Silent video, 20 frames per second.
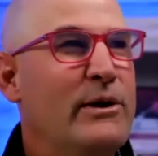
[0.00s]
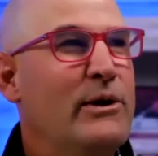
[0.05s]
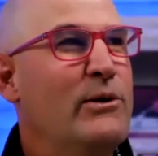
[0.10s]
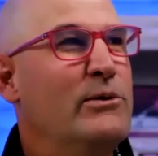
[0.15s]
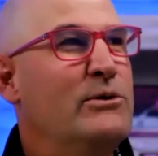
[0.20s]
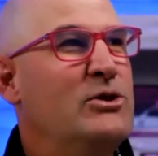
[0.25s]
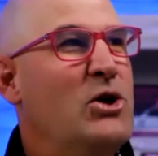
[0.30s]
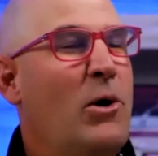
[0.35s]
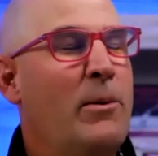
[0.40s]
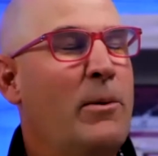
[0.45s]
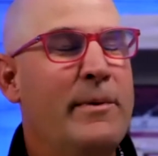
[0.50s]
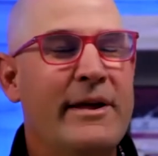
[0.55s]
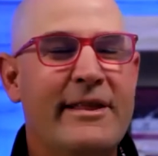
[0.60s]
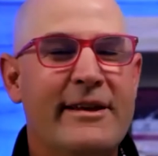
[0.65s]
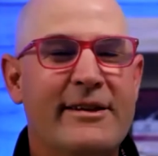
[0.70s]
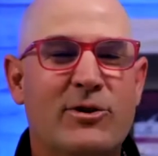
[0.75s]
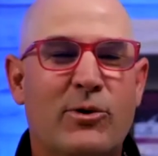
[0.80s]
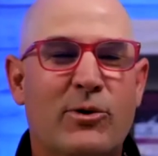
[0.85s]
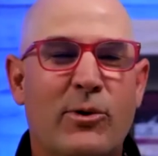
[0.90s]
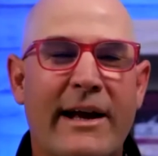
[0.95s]
told me
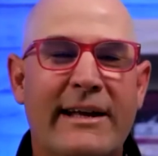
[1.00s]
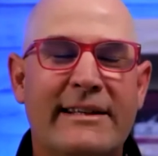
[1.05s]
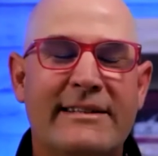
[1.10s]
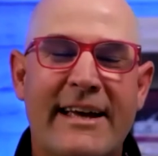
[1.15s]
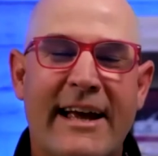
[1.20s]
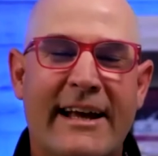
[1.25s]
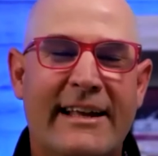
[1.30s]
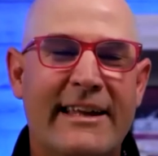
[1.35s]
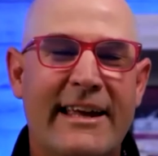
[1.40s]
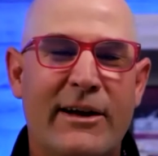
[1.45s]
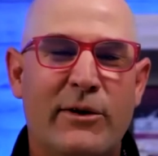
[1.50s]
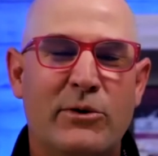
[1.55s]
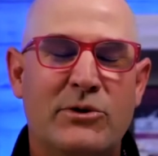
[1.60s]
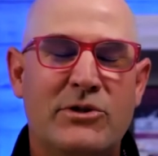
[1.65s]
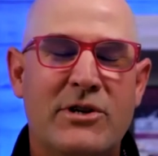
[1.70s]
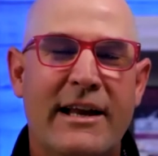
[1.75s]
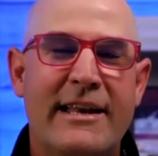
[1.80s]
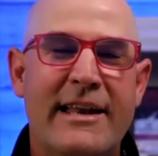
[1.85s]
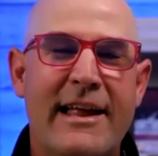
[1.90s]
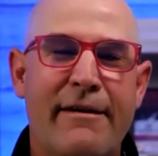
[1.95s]
this great technique, which
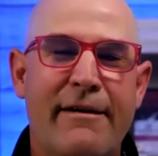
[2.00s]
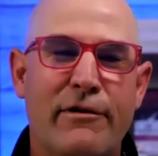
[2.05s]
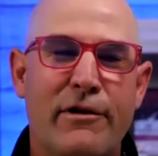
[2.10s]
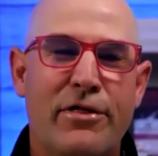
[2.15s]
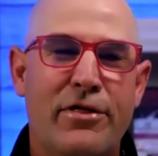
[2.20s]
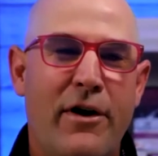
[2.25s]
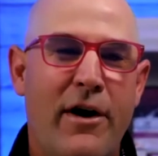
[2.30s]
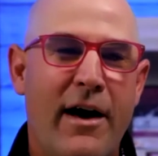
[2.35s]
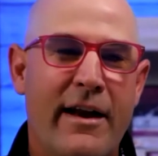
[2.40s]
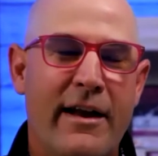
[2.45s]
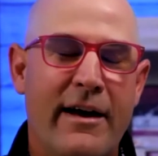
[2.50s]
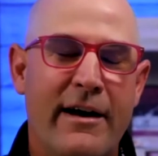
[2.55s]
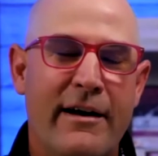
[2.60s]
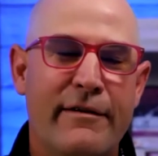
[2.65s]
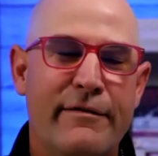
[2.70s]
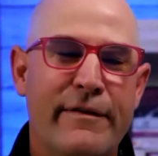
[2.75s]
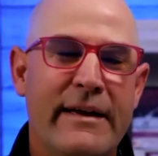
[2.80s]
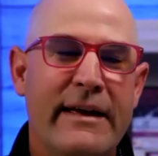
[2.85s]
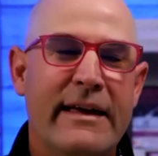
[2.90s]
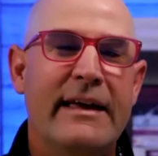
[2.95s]
I never thought of,
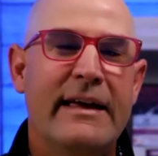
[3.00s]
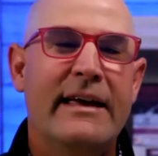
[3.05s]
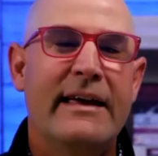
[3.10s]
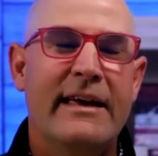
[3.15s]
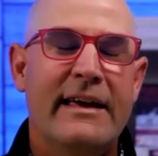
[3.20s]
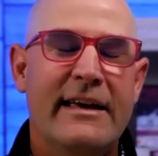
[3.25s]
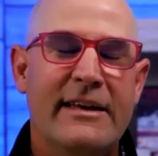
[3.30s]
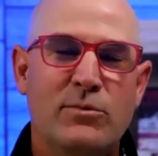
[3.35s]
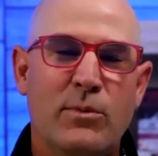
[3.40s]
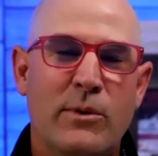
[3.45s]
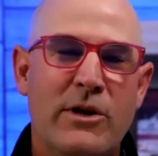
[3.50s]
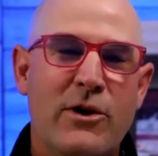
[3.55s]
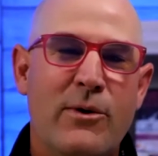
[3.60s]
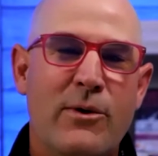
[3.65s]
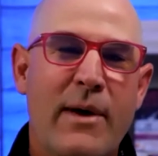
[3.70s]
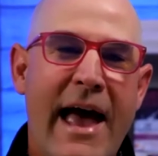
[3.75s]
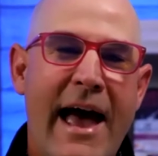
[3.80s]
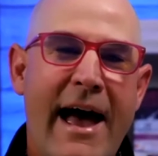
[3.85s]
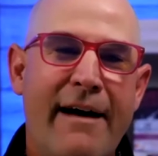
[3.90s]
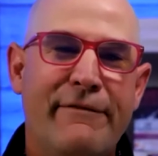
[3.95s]
is when you
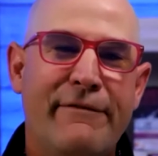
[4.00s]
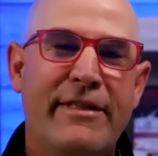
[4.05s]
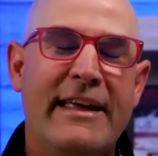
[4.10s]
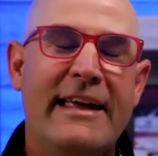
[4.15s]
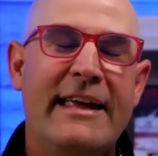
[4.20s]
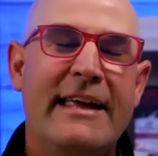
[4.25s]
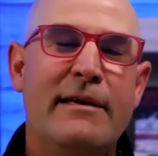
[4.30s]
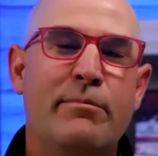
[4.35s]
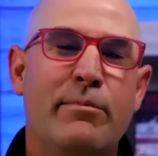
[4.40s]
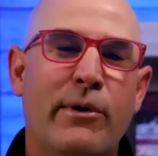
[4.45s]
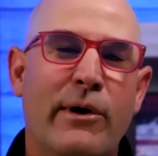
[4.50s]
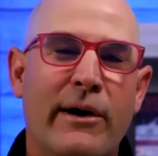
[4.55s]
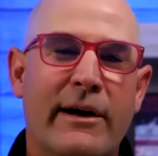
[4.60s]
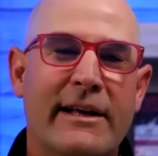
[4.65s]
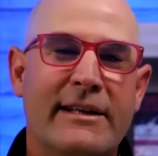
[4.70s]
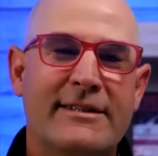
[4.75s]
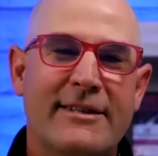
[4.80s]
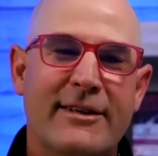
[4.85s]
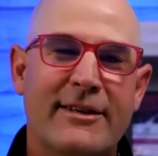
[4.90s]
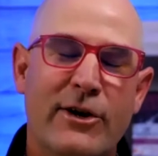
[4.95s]
have the ebook,
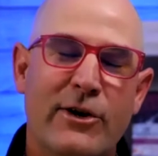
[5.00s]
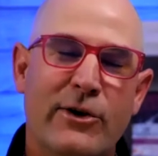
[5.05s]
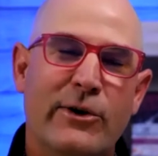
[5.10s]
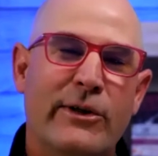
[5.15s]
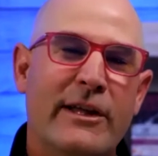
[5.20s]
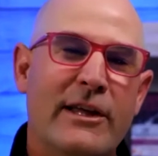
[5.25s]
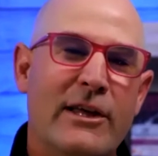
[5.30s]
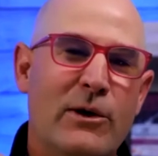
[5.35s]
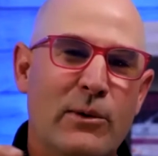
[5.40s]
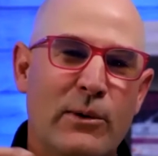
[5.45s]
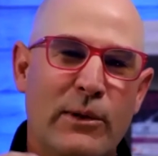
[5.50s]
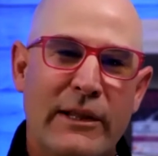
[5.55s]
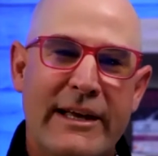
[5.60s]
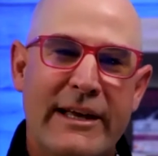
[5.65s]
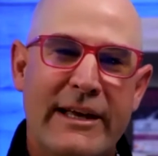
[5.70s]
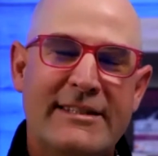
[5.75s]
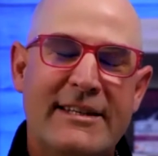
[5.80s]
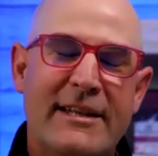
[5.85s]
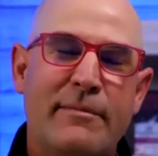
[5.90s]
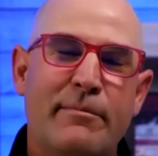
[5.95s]
it's literally you
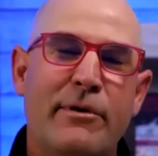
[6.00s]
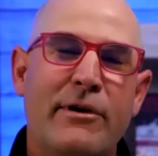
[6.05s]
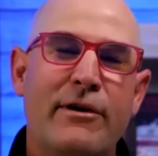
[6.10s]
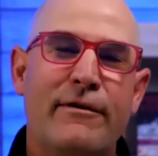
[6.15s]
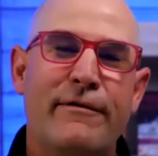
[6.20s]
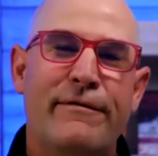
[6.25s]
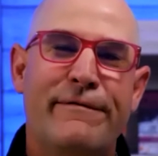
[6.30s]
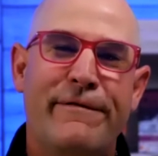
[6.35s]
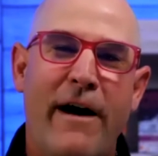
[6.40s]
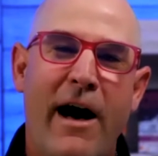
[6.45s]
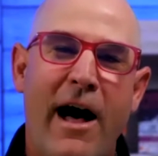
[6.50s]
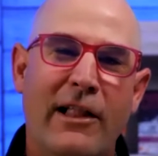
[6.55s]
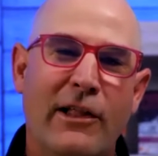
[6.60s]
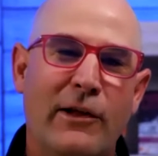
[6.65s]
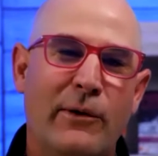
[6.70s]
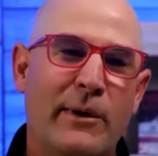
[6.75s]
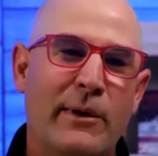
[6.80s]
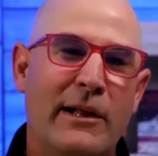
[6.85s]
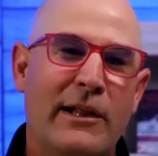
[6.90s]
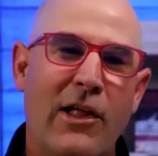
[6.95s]
listen, but you
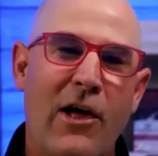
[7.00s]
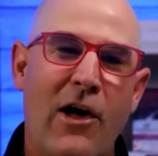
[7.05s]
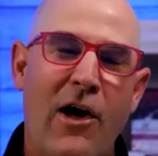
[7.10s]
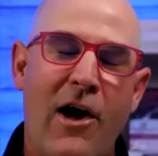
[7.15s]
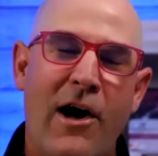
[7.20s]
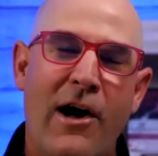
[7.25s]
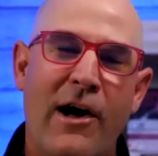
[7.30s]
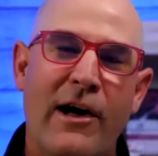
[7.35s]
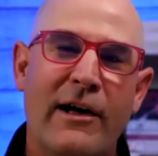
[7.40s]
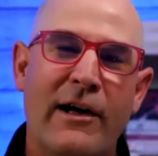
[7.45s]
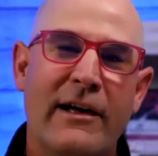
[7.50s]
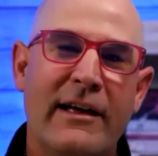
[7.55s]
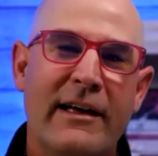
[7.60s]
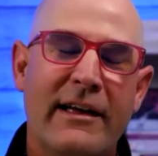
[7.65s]
follow along,